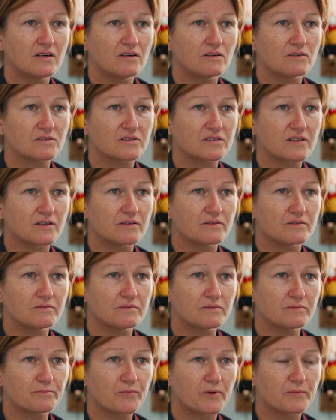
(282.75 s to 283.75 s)
Also
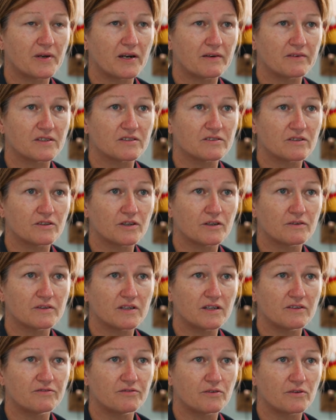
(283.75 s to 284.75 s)
preparing
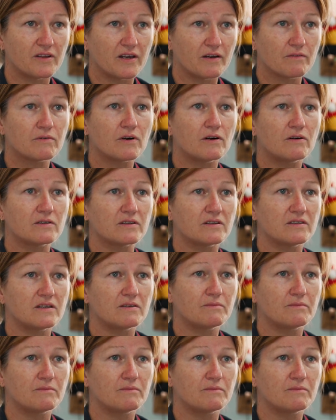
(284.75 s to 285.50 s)
security for their role in the